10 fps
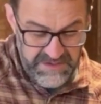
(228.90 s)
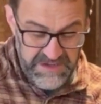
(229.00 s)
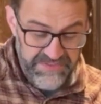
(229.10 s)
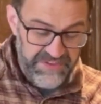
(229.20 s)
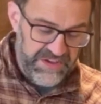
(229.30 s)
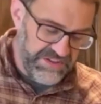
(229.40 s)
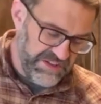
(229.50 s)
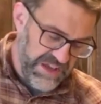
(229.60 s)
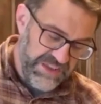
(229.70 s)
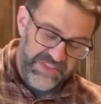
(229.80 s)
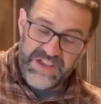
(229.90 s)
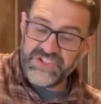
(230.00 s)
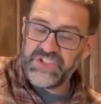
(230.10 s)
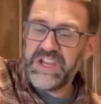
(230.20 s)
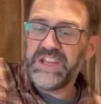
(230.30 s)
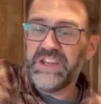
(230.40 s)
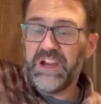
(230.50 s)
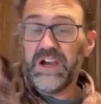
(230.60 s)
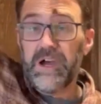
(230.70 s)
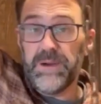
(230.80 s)
And then take that chain
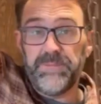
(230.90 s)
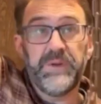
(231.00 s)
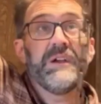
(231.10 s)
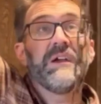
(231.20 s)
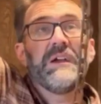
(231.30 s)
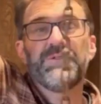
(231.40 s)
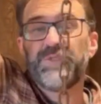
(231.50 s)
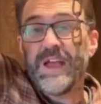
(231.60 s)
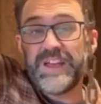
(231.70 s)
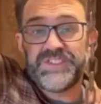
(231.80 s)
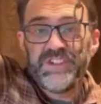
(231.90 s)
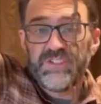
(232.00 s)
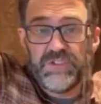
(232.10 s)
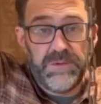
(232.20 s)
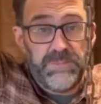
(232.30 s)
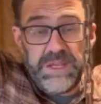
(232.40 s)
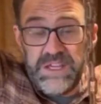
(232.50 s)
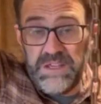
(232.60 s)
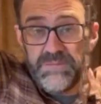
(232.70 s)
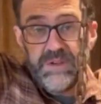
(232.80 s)
up and fasten it to a
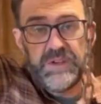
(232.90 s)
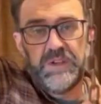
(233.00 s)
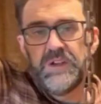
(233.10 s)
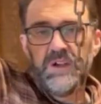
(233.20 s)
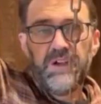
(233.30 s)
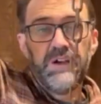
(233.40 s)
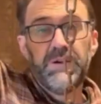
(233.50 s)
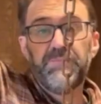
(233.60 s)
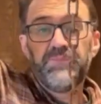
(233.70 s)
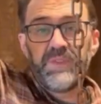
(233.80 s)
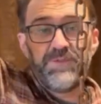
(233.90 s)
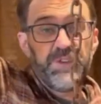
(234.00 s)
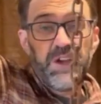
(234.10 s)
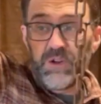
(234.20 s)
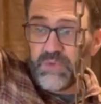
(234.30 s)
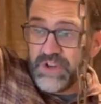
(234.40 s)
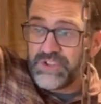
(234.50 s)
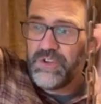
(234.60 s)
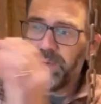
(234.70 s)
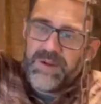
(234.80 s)
beam. If you got to run a
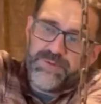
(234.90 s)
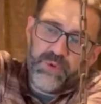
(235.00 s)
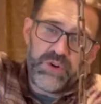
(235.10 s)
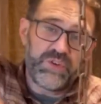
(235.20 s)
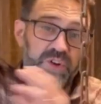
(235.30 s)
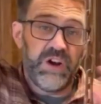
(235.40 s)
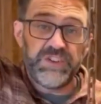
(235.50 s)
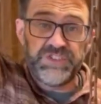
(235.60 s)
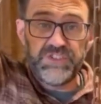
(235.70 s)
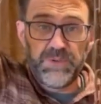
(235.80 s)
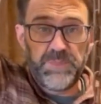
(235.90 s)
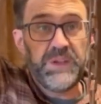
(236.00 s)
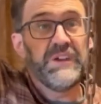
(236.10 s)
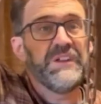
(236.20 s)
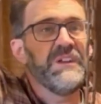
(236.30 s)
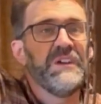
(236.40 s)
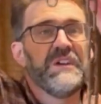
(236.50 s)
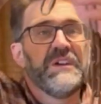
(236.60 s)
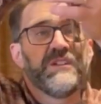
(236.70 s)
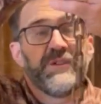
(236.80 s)
2x4 across in your pin
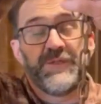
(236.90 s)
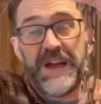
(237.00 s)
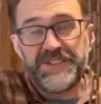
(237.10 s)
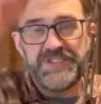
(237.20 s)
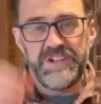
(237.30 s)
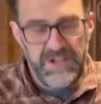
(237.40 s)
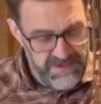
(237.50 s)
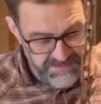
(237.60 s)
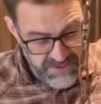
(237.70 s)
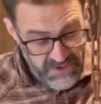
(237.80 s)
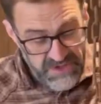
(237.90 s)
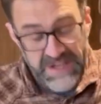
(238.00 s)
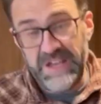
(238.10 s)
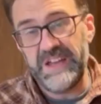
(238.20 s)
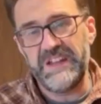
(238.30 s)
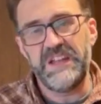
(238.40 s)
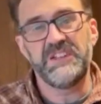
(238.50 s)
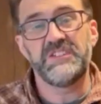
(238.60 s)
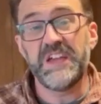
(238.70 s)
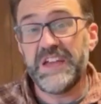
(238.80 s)
to fasten up, go ahead
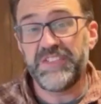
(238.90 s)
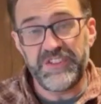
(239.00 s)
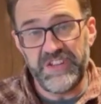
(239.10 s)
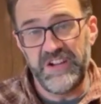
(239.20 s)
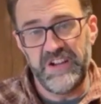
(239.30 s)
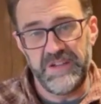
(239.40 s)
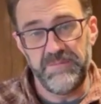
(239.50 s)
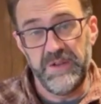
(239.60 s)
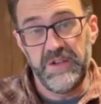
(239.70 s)
and take the time